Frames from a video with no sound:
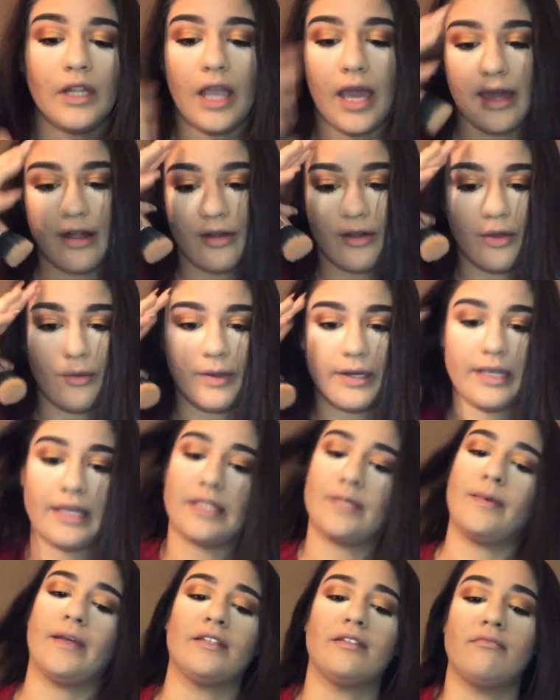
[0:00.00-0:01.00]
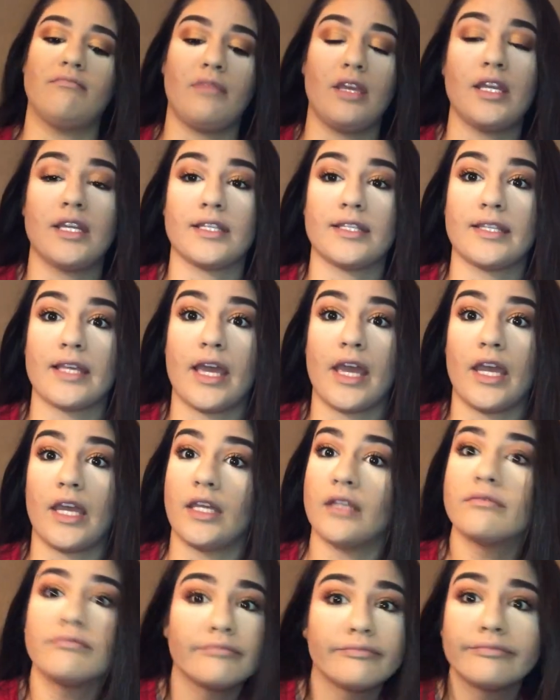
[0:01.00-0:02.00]
I don't know what he expected me to
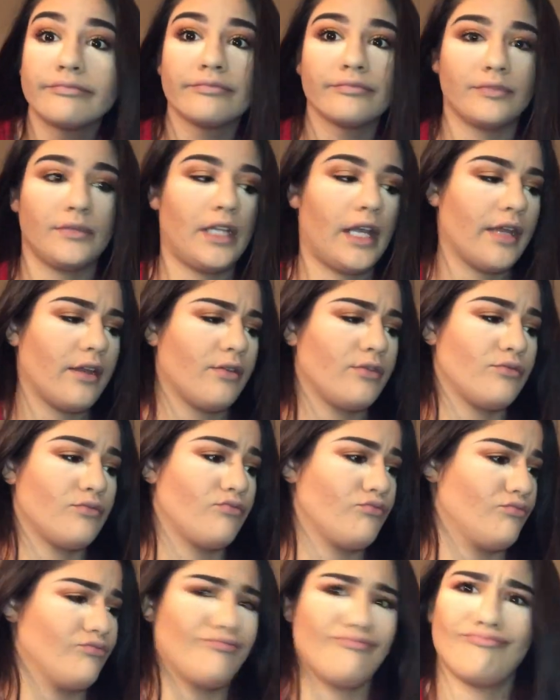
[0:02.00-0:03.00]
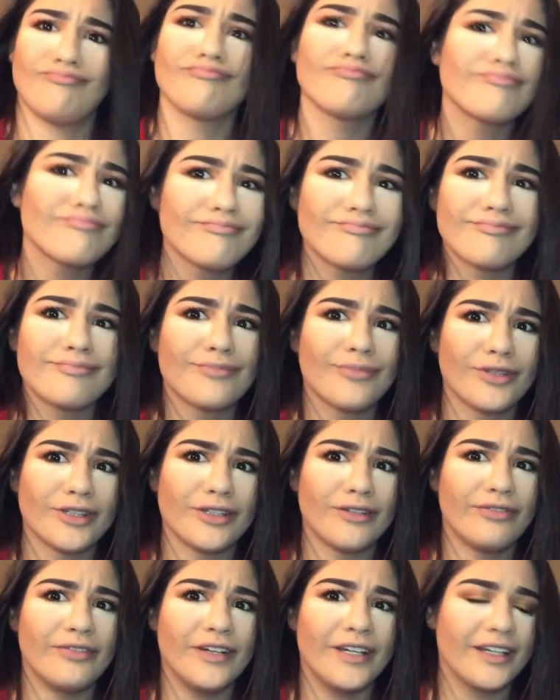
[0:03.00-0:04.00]
say. Like, what
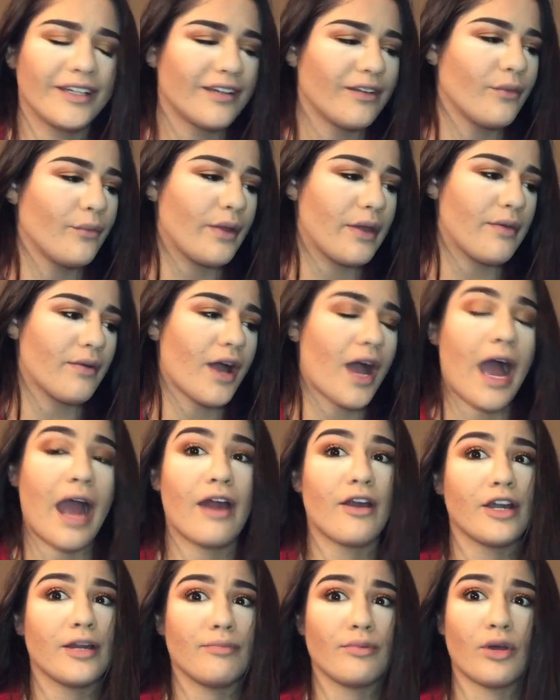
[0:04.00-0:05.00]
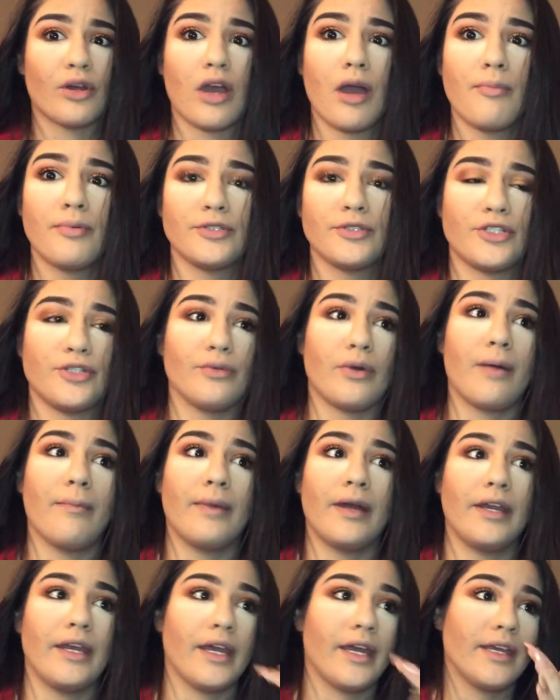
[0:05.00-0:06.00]
the fuck? I already broke up with you on
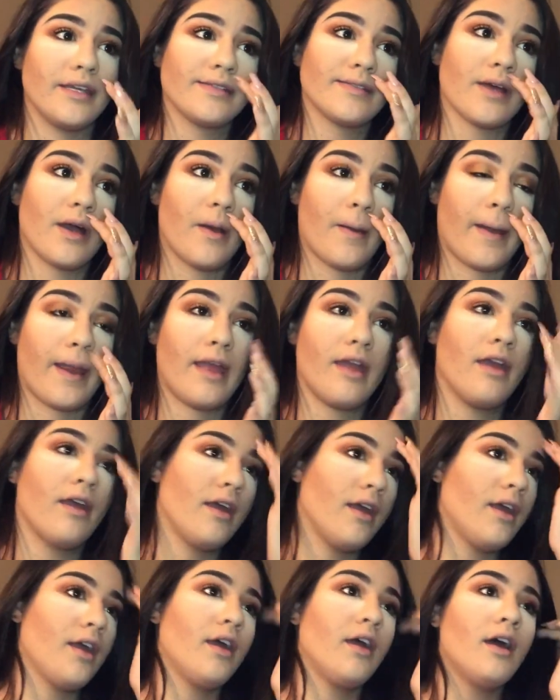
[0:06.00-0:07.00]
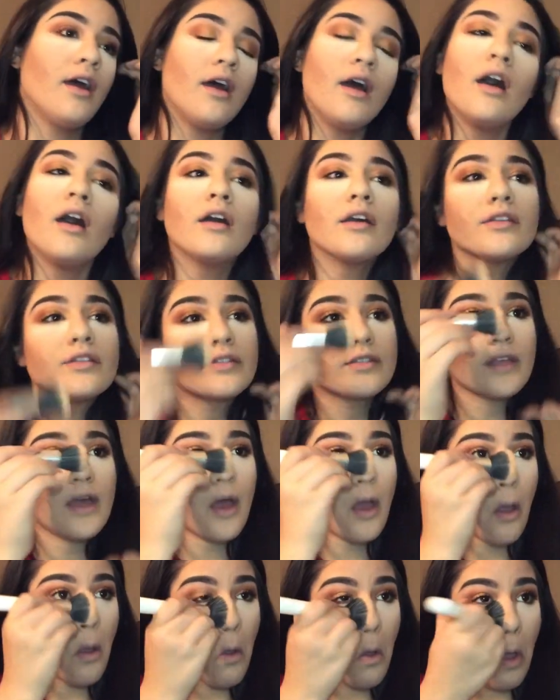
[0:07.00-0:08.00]
Monday. Sorry.
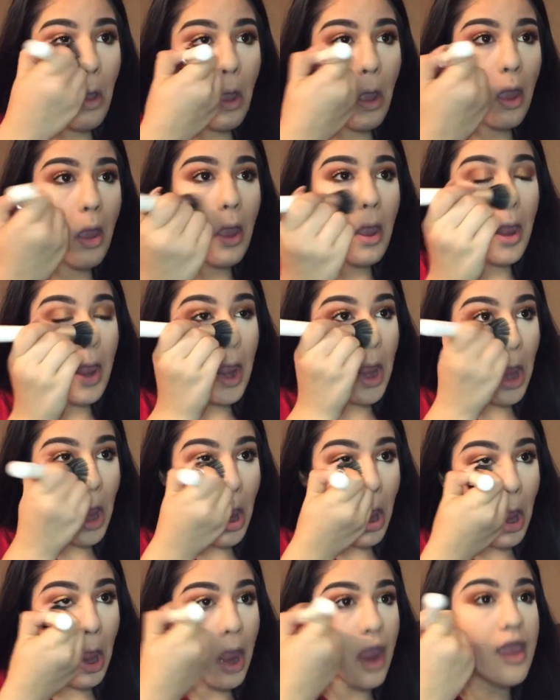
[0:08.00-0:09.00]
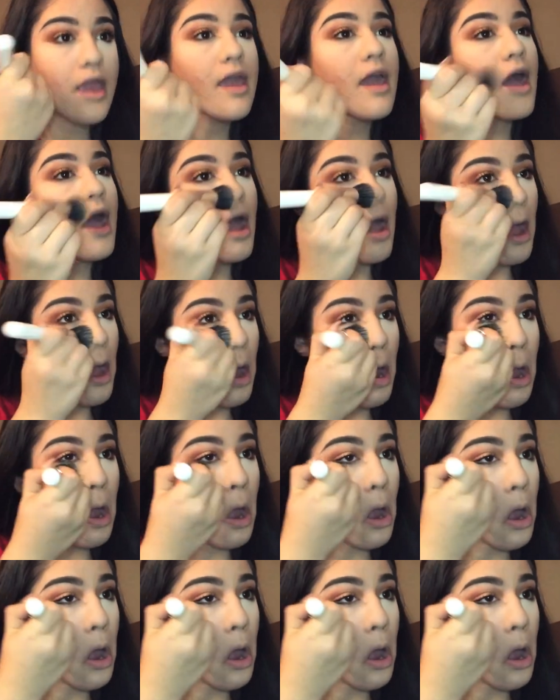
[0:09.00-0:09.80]
So yeah.